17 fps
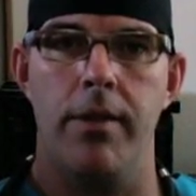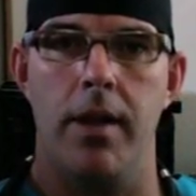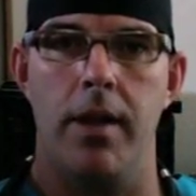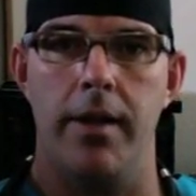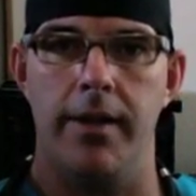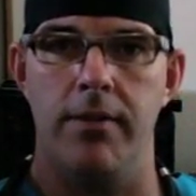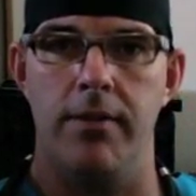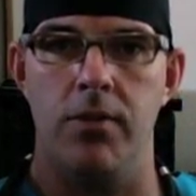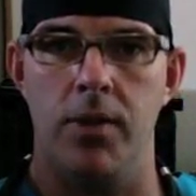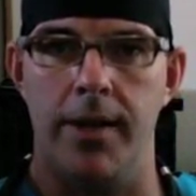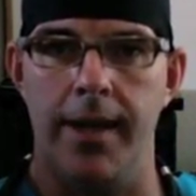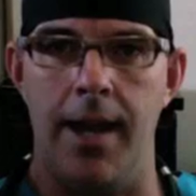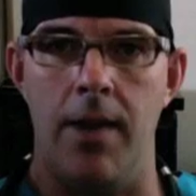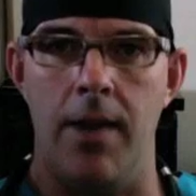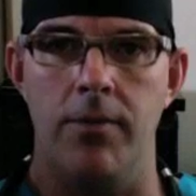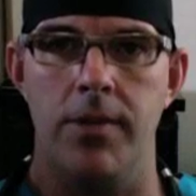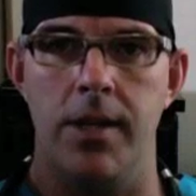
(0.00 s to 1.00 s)
I'll give you an
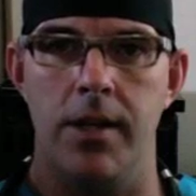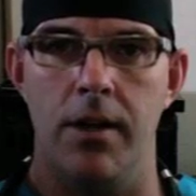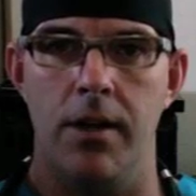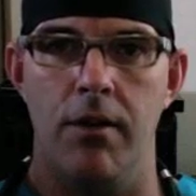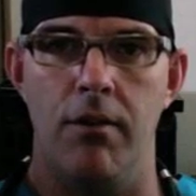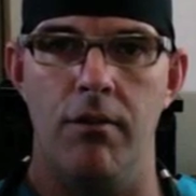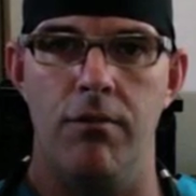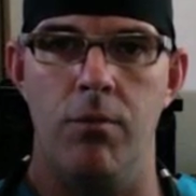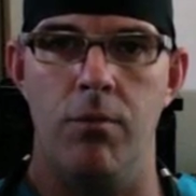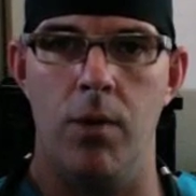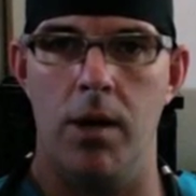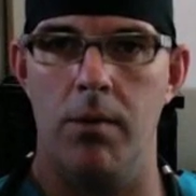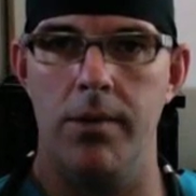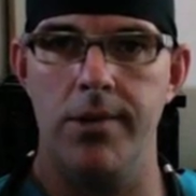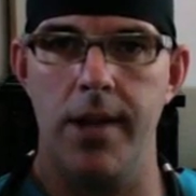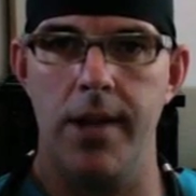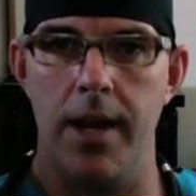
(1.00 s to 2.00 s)
accounting of where
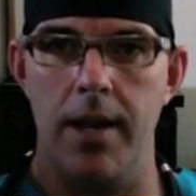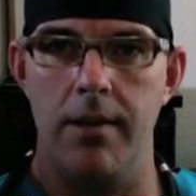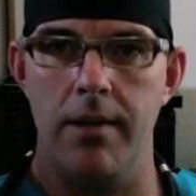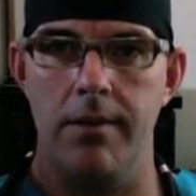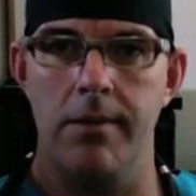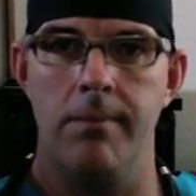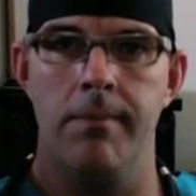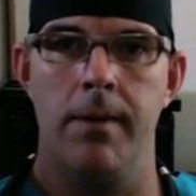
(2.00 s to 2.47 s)
we stand,